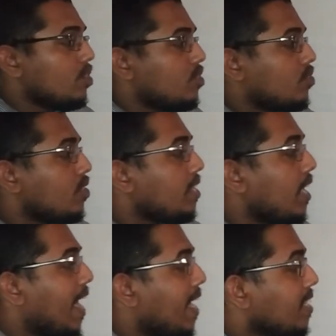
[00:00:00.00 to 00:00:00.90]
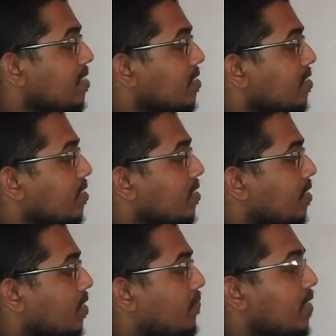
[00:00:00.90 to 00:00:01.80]
So the light
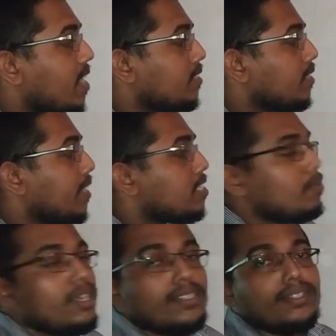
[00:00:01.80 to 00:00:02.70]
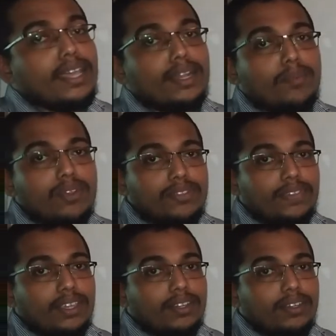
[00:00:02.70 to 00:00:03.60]
refraction takes place in the atmosphere,